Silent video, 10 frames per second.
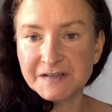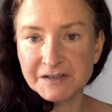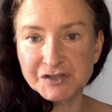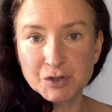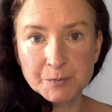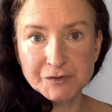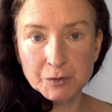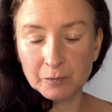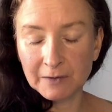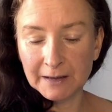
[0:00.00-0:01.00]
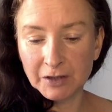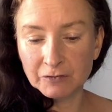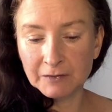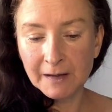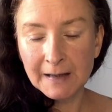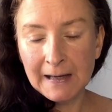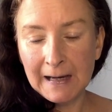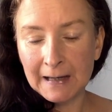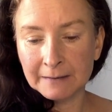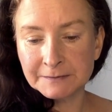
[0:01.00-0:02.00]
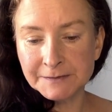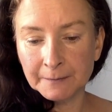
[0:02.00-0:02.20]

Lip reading: They're super accurate, and